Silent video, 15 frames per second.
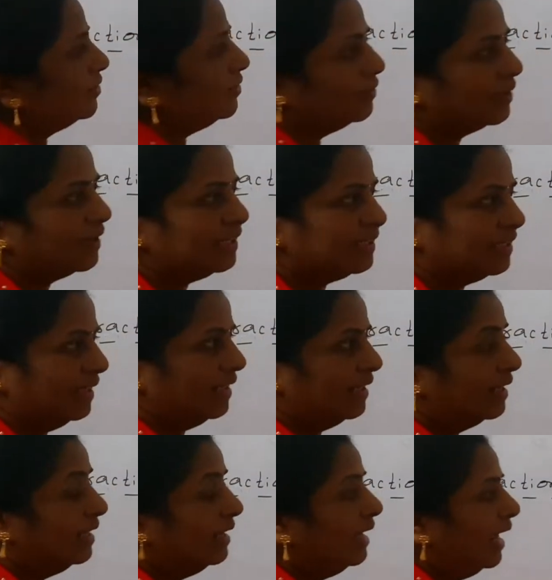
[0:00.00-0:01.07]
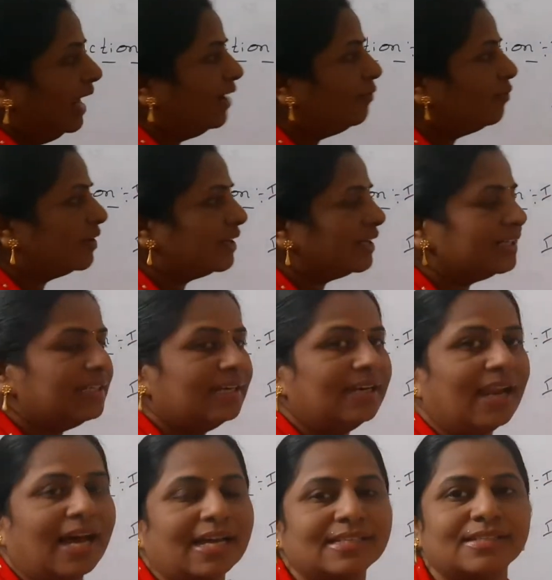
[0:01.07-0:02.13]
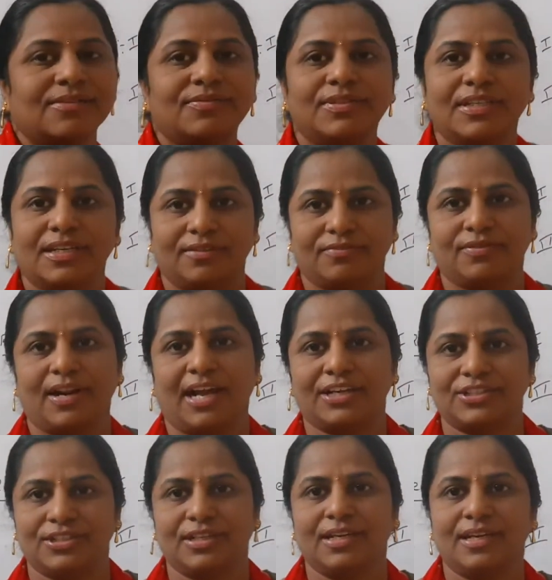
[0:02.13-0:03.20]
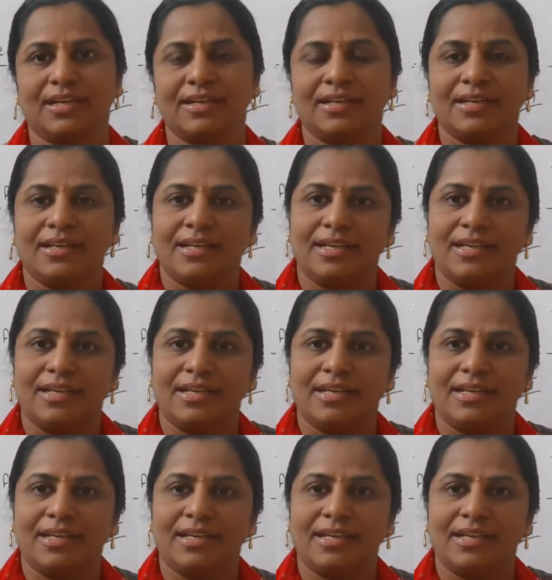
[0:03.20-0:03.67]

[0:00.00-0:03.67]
you can say that. And what are the laws of the refraction?